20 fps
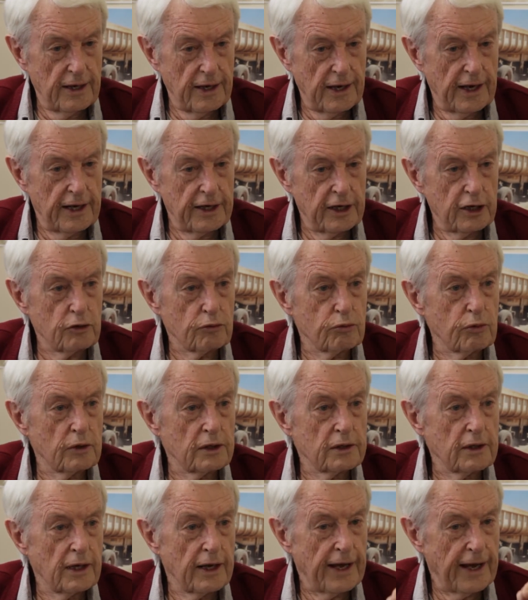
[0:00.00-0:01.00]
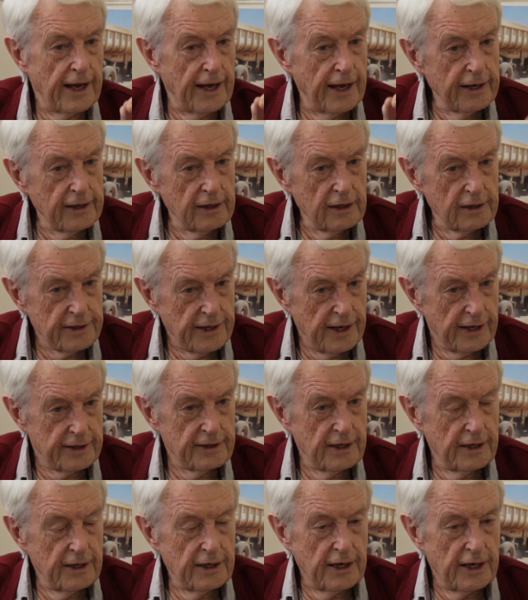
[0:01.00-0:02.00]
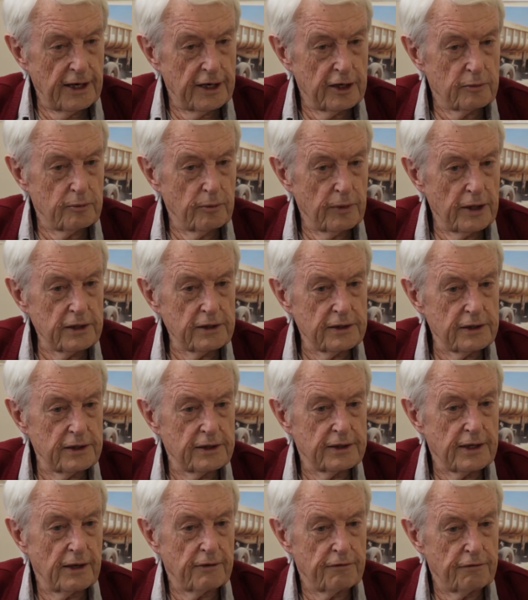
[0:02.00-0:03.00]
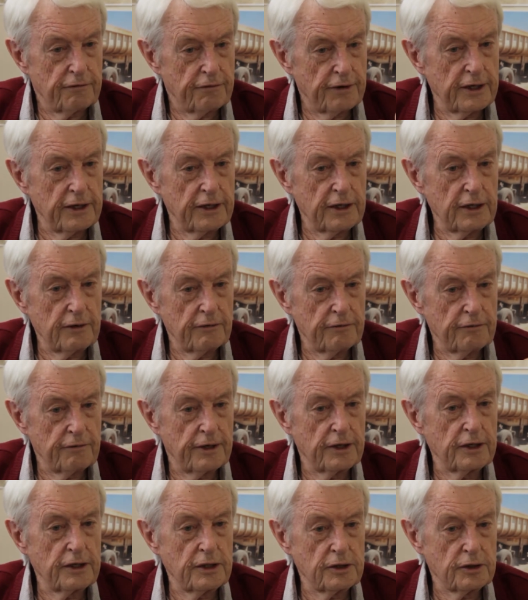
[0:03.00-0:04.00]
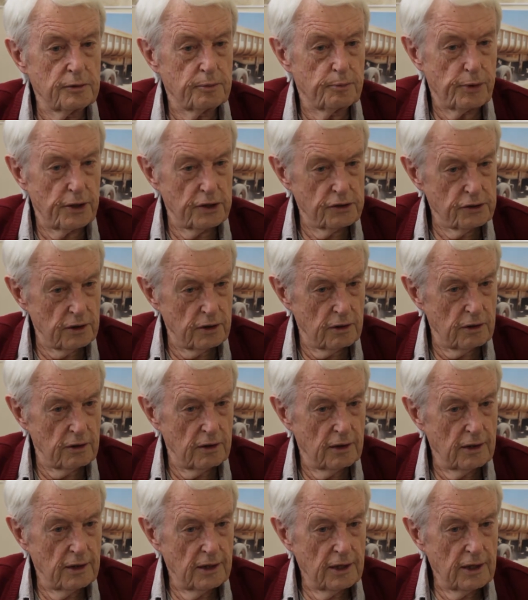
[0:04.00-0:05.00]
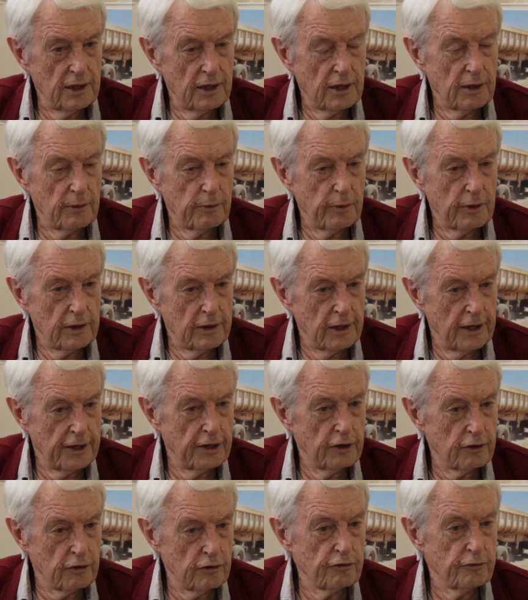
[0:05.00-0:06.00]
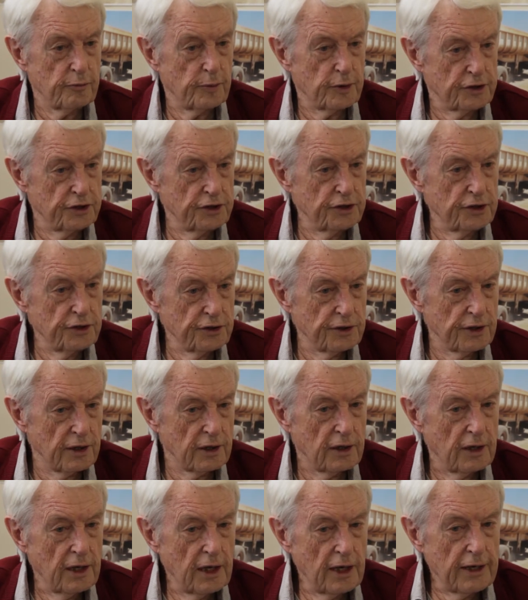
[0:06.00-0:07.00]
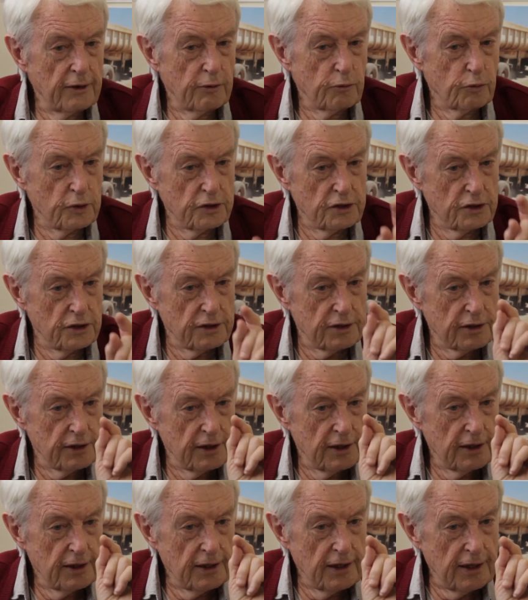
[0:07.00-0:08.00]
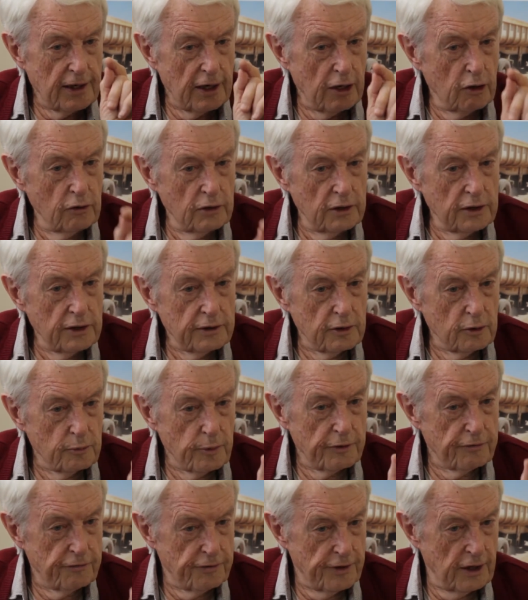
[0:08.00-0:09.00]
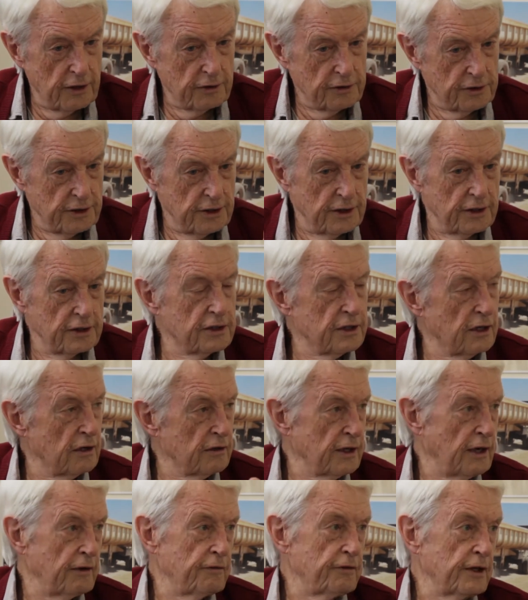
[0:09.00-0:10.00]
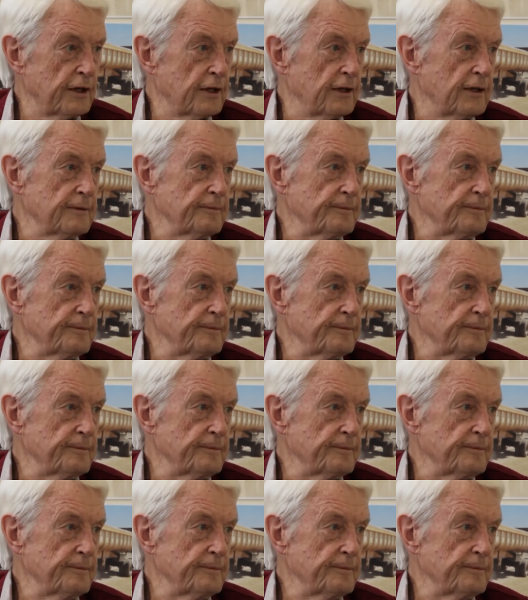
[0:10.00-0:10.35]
and it will handle that, and it makes it a very, very special layer of material which is only to be found here in South Africa.